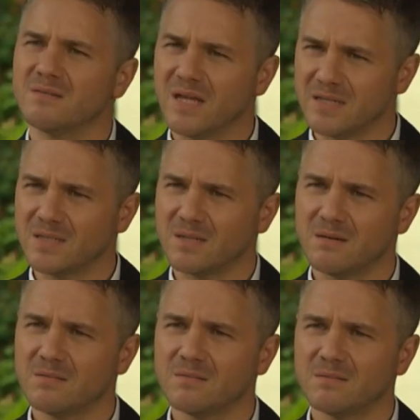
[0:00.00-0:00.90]

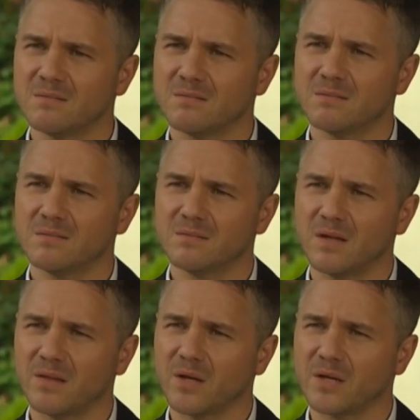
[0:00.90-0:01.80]
later, I
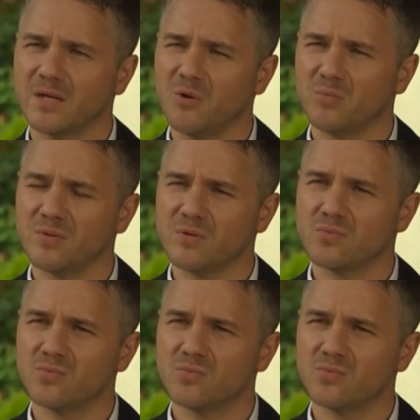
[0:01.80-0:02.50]
think I could help you.